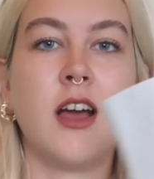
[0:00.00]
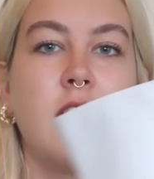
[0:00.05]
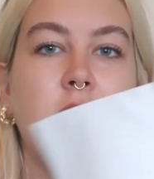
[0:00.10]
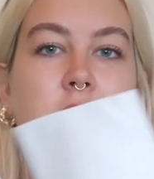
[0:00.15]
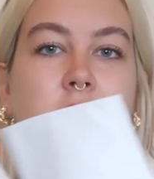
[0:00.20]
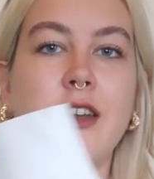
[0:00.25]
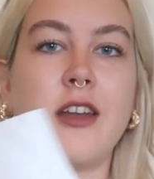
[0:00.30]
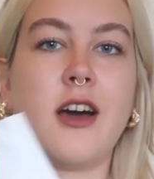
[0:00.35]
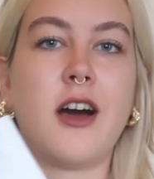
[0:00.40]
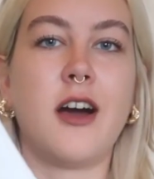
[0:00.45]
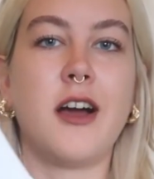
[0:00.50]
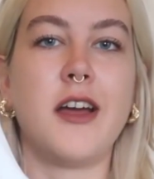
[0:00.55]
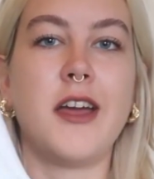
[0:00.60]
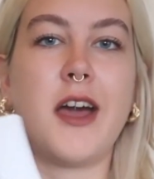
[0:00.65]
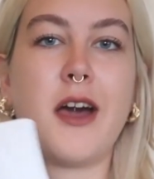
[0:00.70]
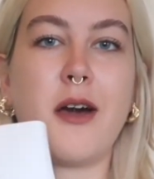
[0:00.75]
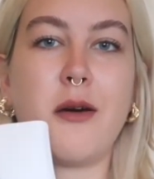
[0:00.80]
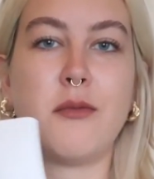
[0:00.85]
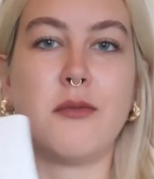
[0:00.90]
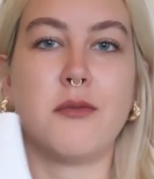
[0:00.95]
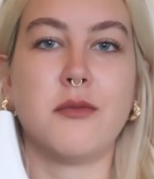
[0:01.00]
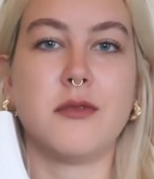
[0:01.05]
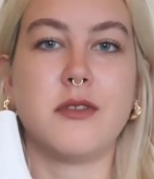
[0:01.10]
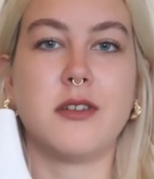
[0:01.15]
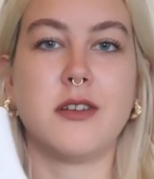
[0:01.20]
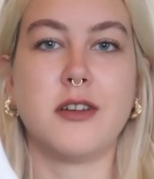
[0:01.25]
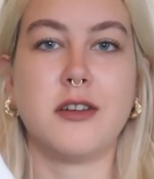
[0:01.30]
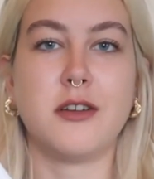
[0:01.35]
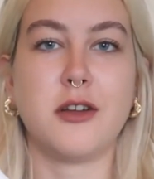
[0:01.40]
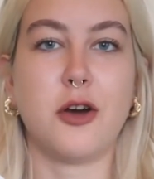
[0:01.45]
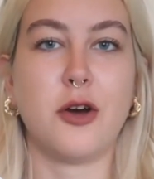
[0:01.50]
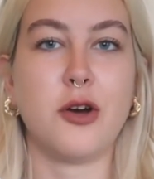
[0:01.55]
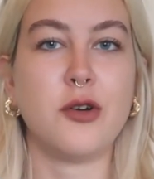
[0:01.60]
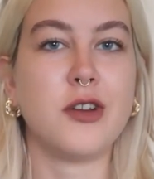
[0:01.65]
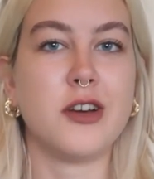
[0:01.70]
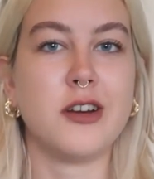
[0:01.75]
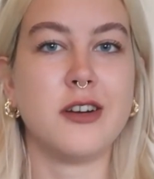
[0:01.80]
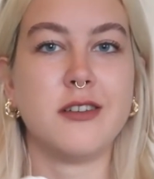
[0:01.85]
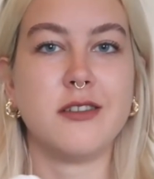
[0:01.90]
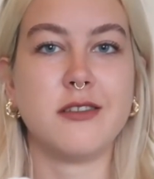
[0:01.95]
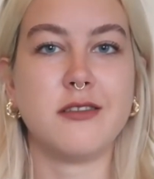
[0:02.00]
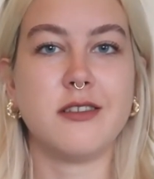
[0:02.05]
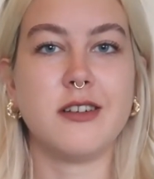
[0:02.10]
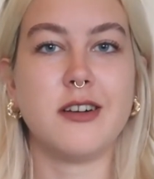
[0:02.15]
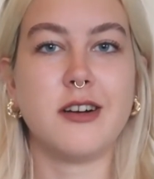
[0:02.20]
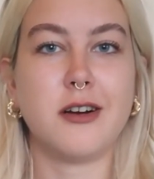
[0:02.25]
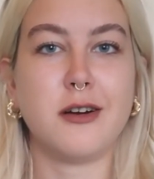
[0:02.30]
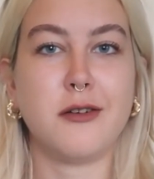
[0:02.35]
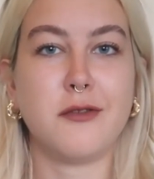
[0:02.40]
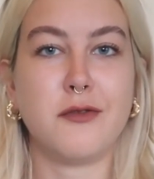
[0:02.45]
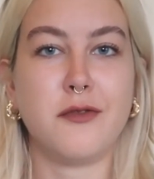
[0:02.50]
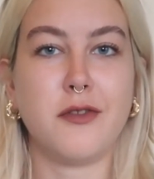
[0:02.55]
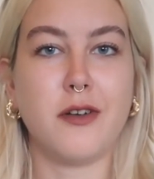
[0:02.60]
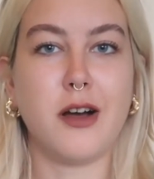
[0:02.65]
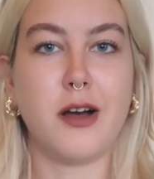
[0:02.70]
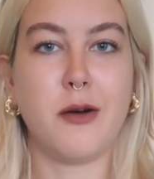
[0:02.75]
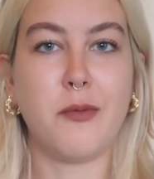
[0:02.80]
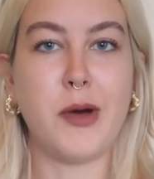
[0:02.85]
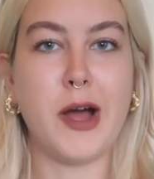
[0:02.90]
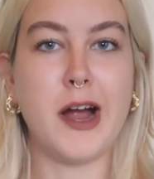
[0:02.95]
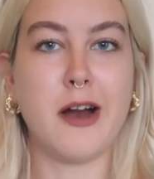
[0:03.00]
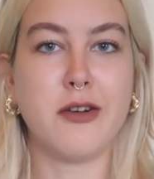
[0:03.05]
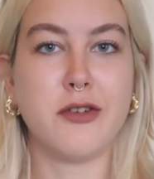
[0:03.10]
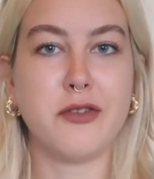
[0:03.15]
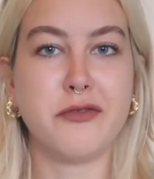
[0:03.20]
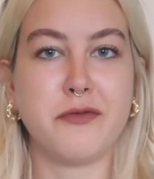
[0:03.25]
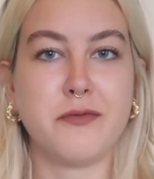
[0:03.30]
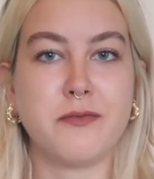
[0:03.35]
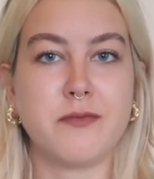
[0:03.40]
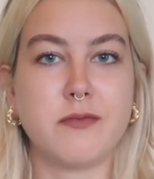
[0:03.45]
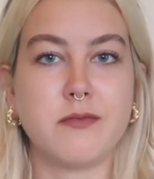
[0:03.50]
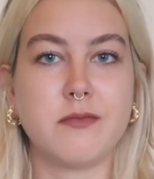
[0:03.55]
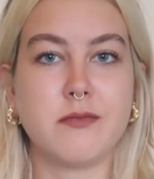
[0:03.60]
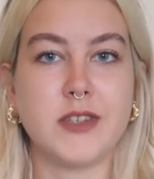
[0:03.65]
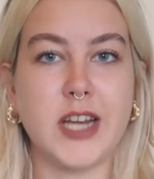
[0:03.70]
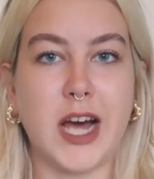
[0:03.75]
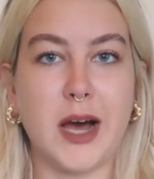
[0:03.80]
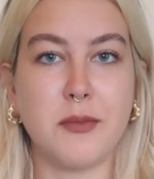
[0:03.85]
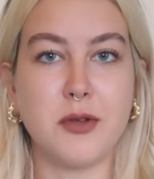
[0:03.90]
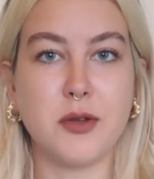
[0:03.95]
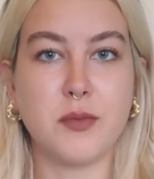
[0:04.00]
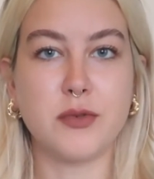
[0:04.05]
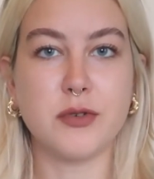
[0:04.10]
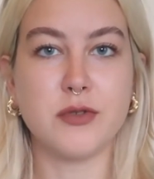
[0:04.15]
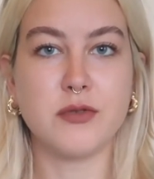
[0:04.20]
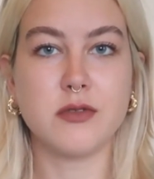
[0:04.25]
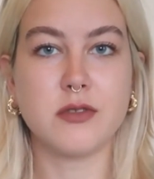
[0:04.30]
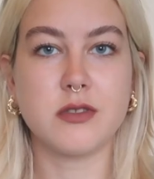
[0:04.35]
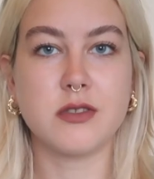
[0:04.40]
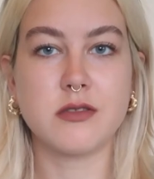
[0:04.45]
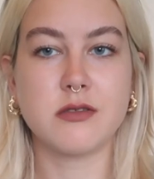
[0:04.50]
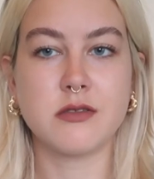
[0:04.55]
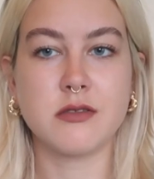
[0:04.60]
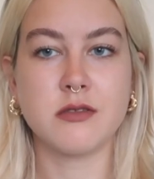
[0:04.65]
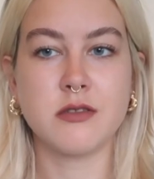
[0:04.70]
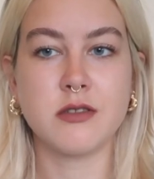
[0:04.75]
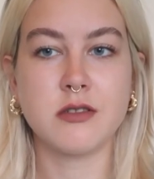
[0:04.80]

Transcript: and I am an owner of a pair of tabby boots.